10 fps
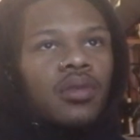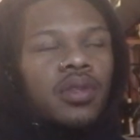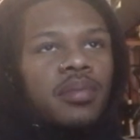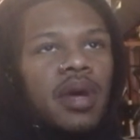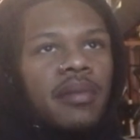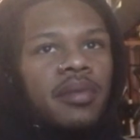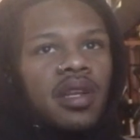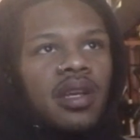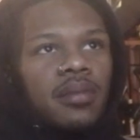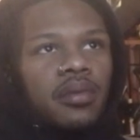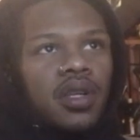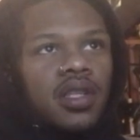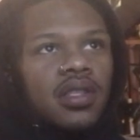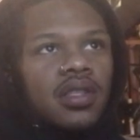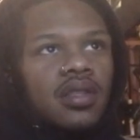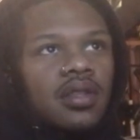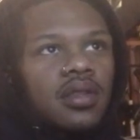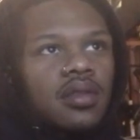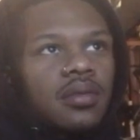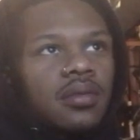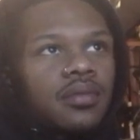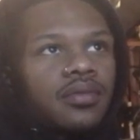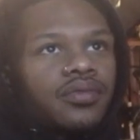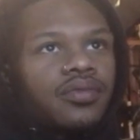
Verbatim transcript: What's poppin' in, pussies? Time